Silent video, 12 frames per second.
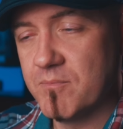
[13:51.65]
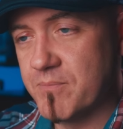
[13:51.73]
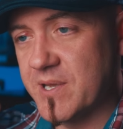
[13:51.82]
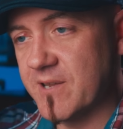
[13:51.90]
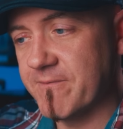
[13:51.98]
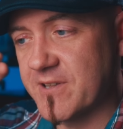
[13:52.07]

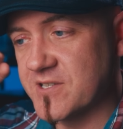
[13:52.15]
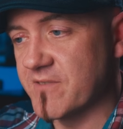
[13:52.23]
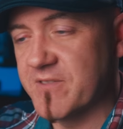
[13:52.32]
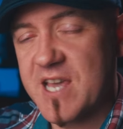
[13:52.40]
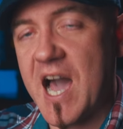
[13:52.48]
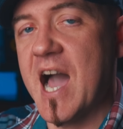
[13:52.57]
benefits
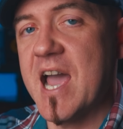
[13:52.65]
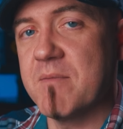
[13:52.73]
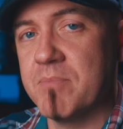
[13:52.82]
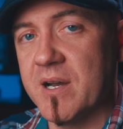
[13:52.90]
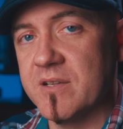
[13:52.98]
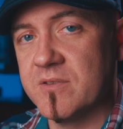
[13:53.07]
of the I
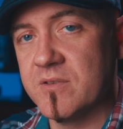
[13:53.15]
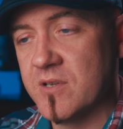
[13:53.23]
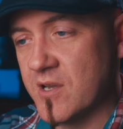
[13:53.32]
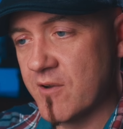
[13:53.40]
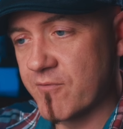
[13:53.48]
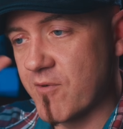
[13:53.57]
button
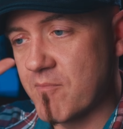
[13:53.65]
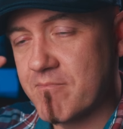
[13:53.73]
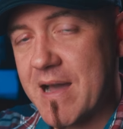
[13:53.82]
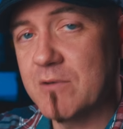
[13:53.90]
from